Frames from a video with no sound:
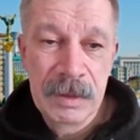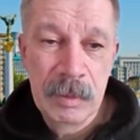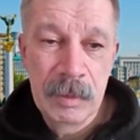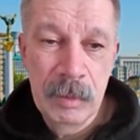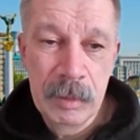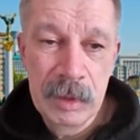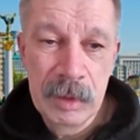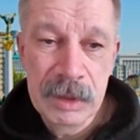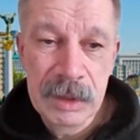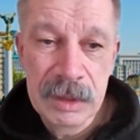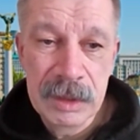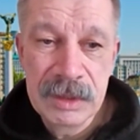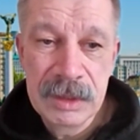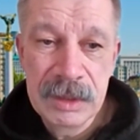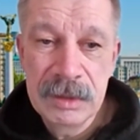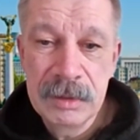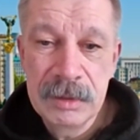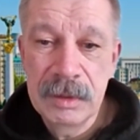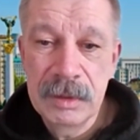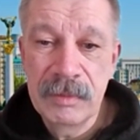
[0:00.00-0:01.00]
We will
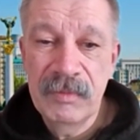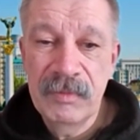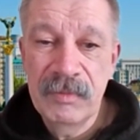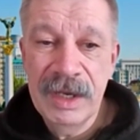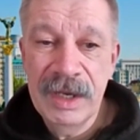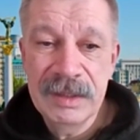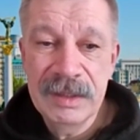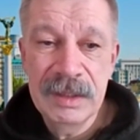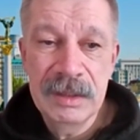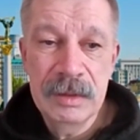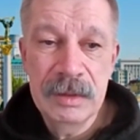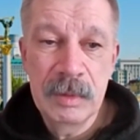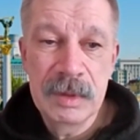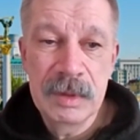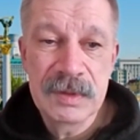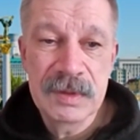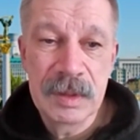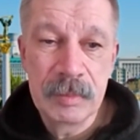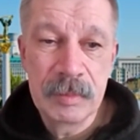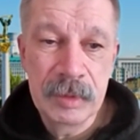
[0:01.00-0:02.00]
continue fighting
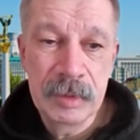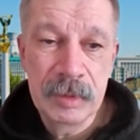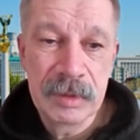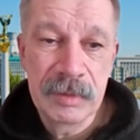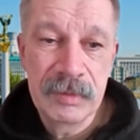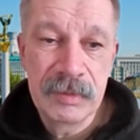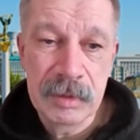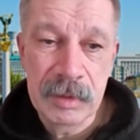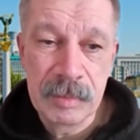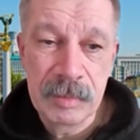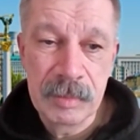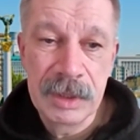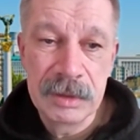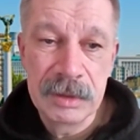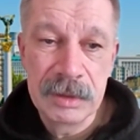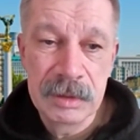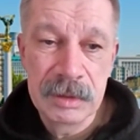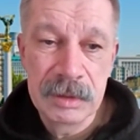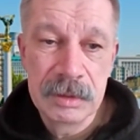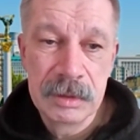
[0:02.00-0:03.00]
with support of
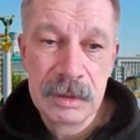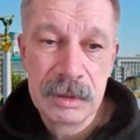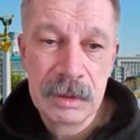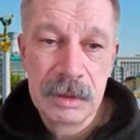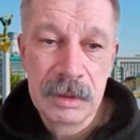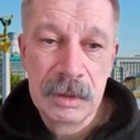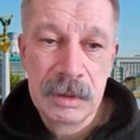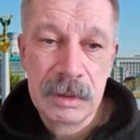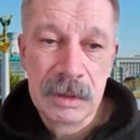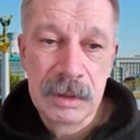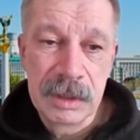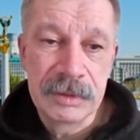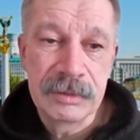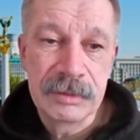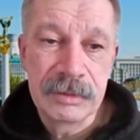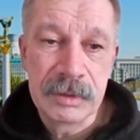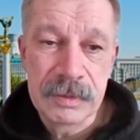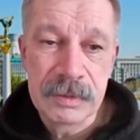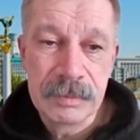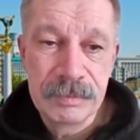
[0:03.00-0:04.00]
European
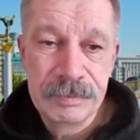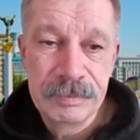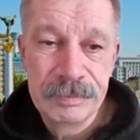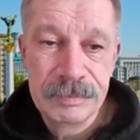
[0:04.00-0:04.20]
countries.